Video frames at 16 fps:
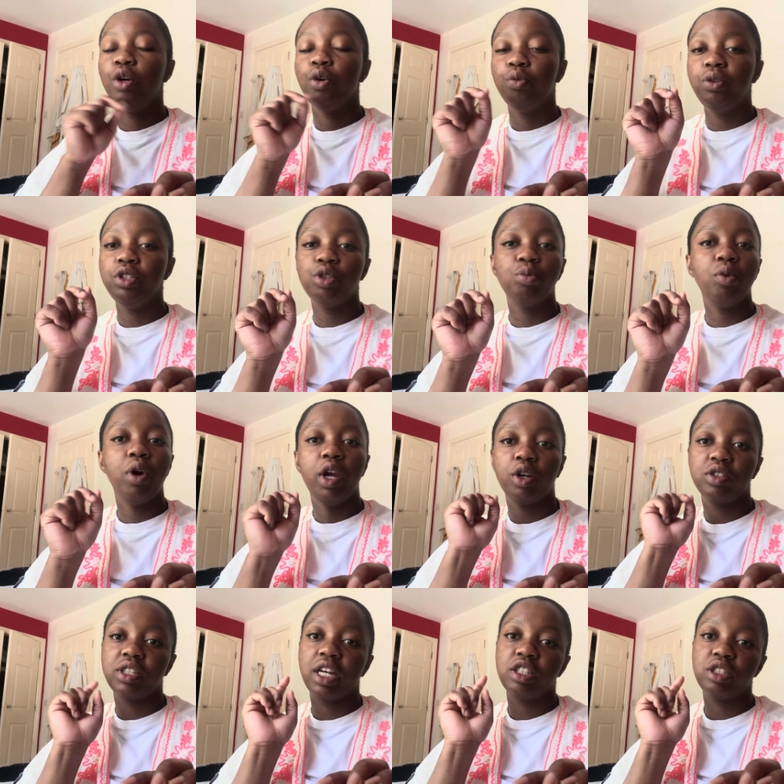Reason why,
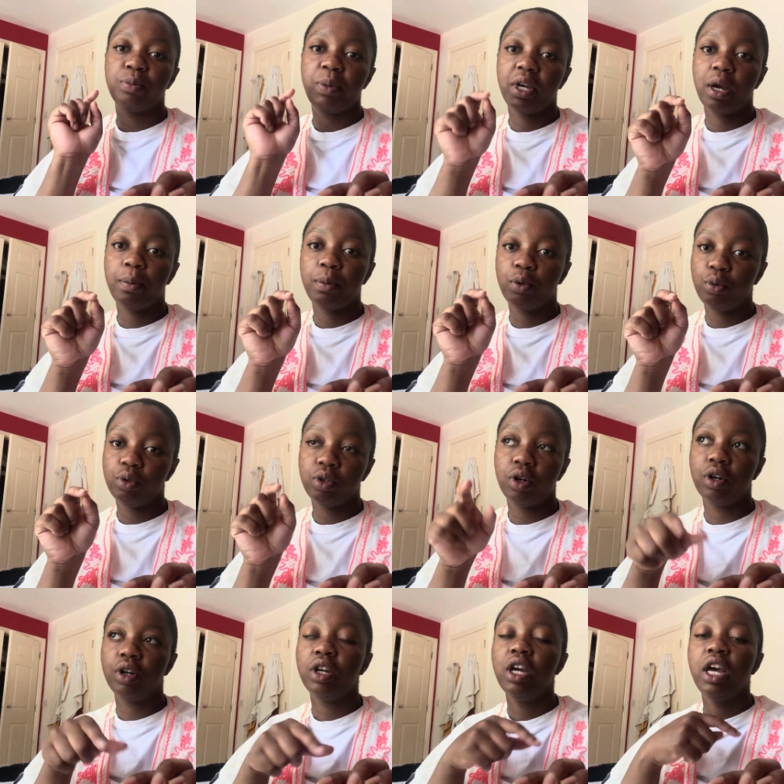because I had to pick up an order
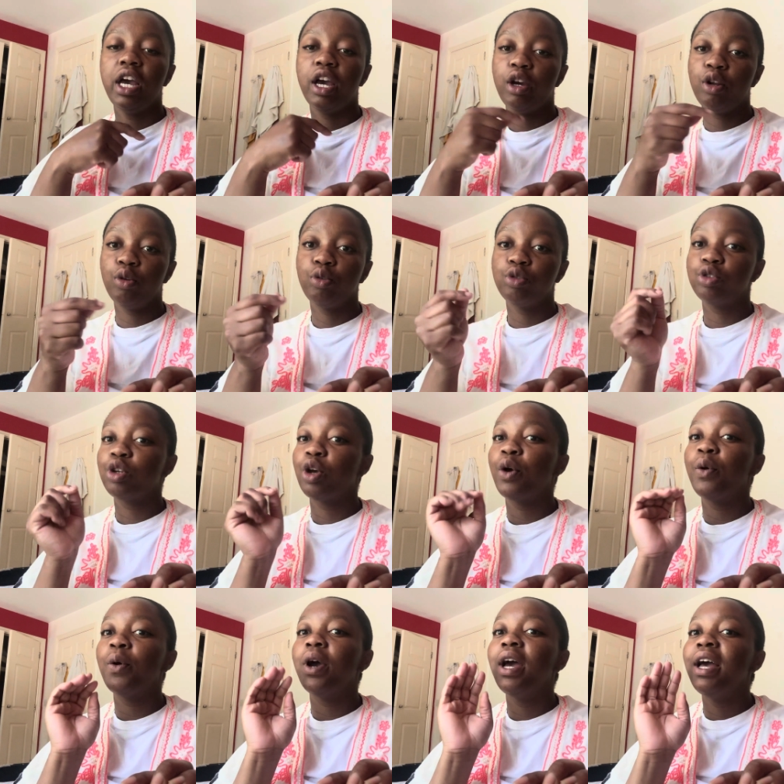and
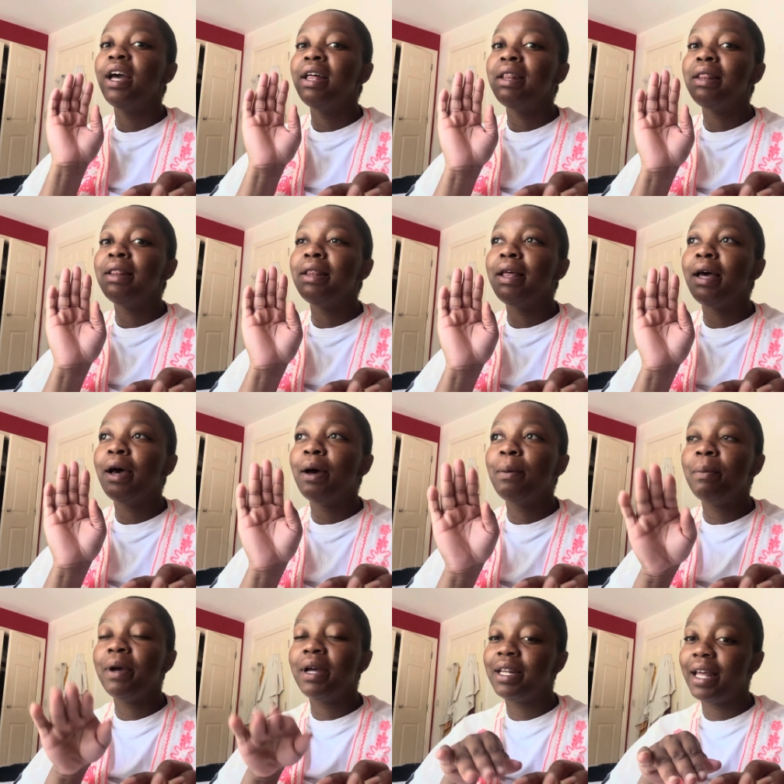also
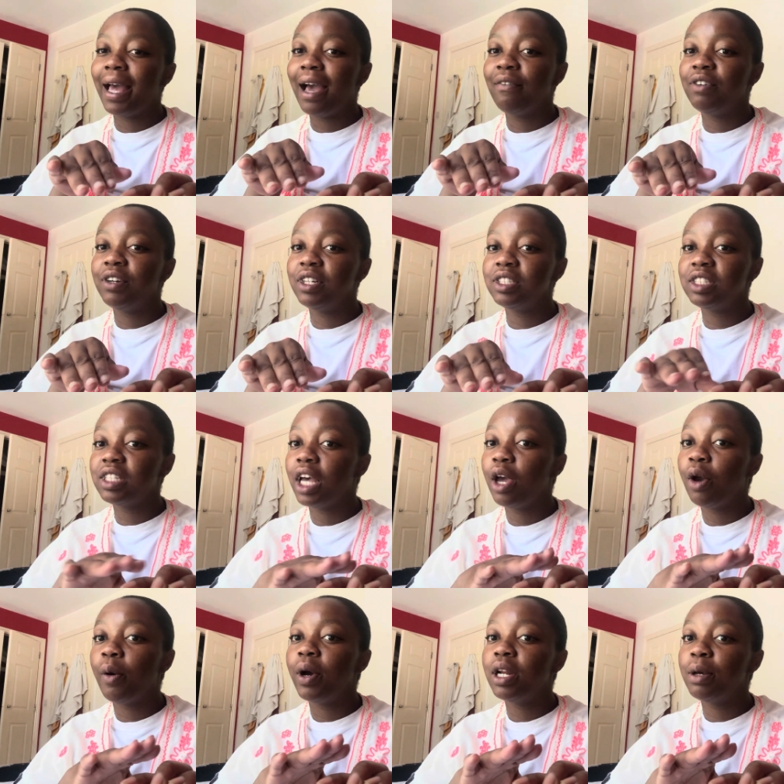um, they're having a
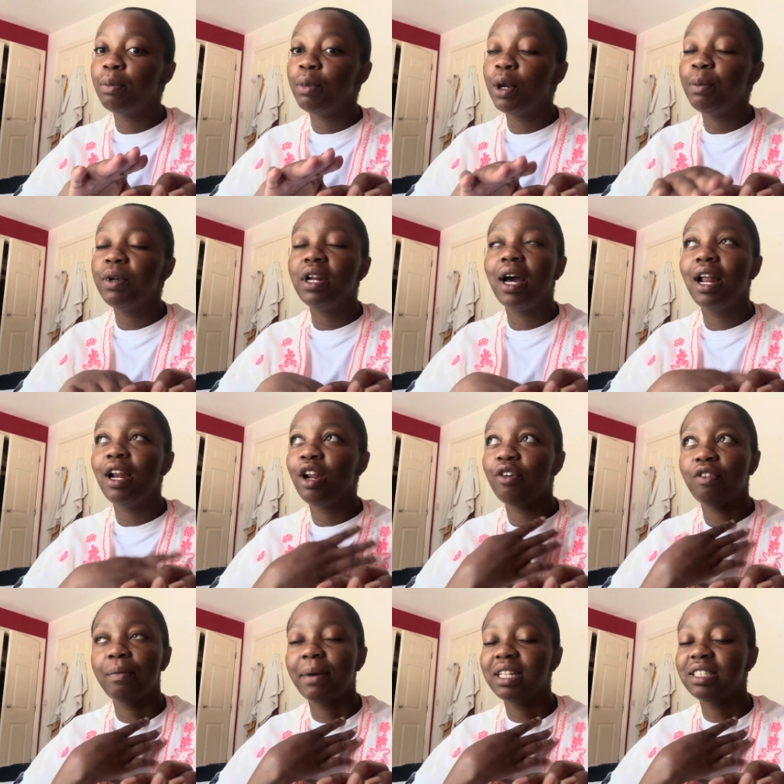sale at the moment. I
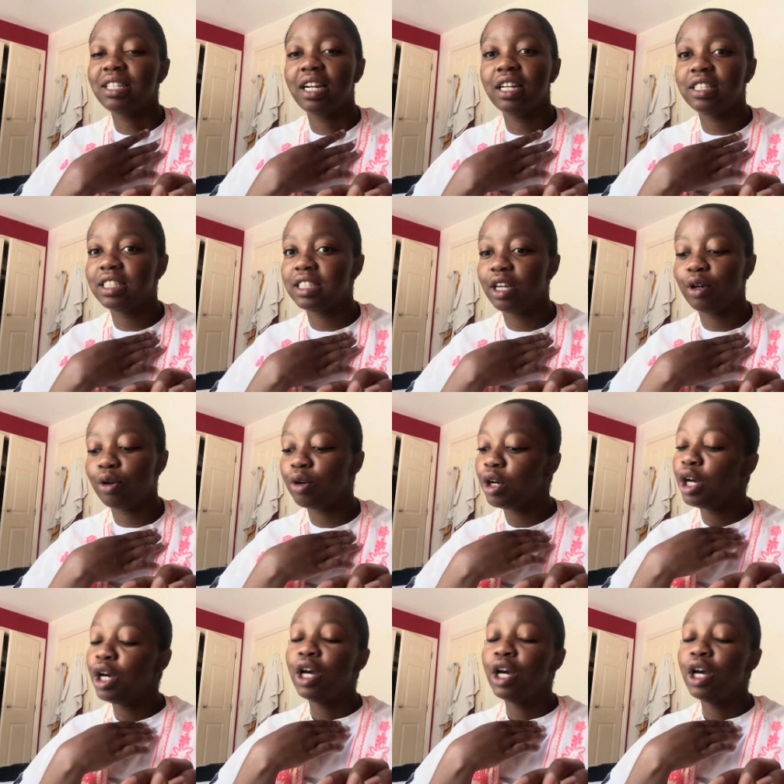love a Matalan sale.